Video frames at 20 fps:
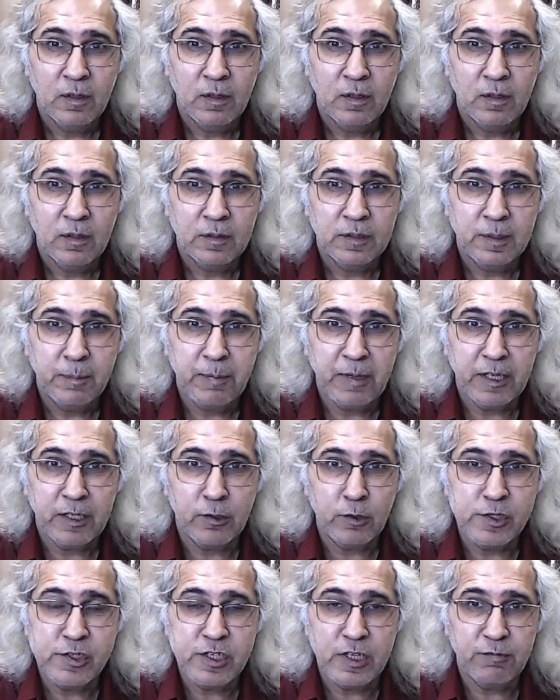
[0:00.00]
the
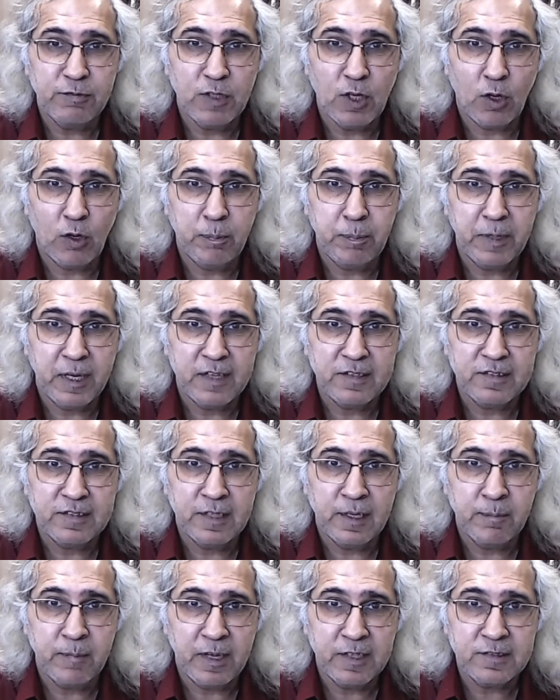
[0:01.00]
pedagogy of the oppressed
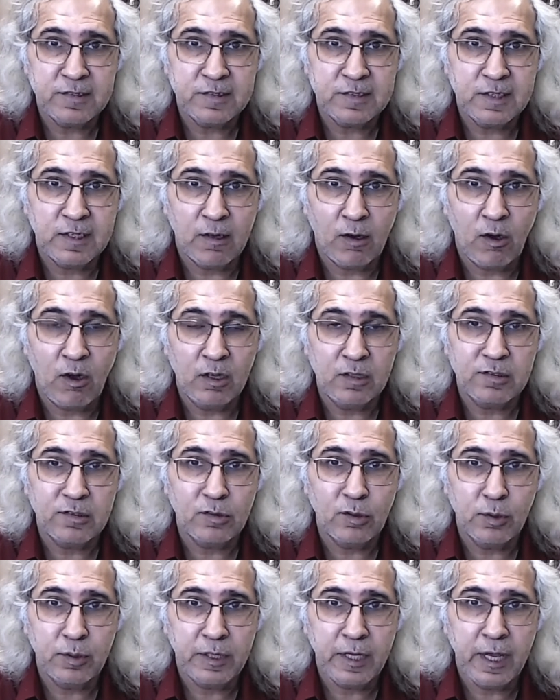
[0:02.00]
then must
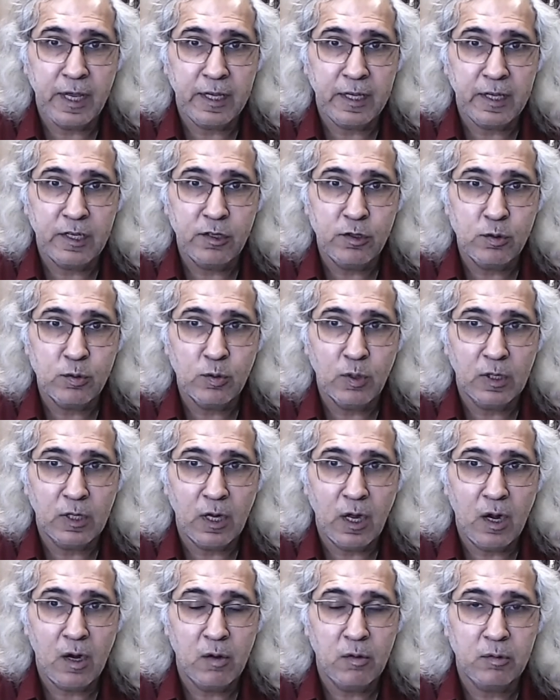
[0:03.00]
also take into
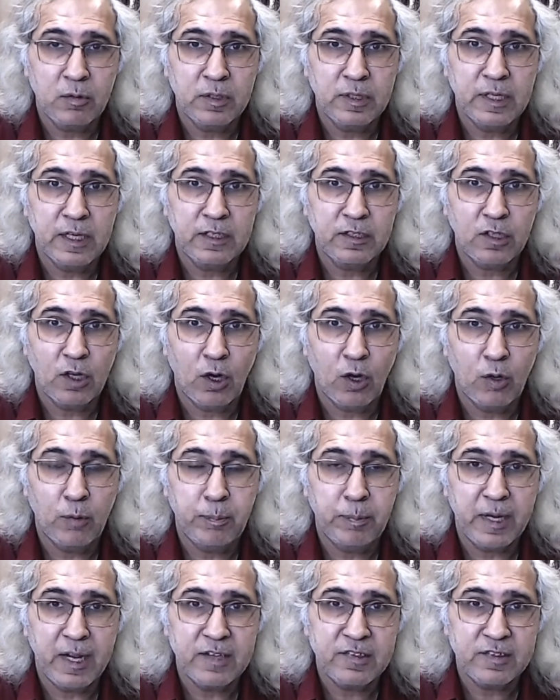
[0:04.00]
account that the
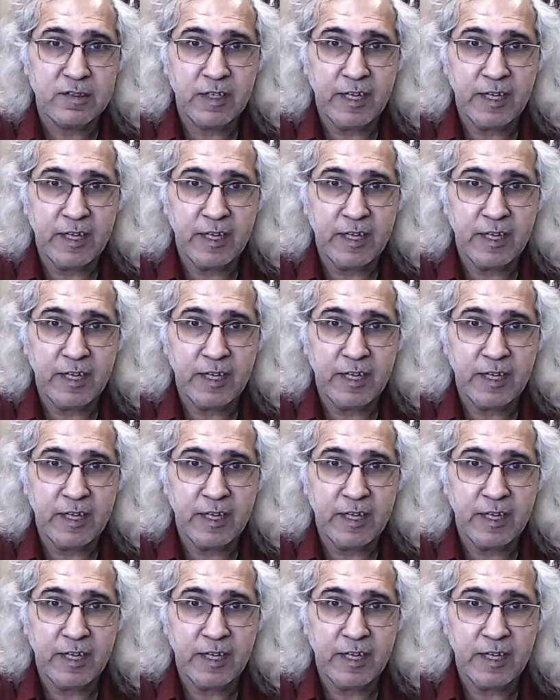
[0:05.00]
oppressed,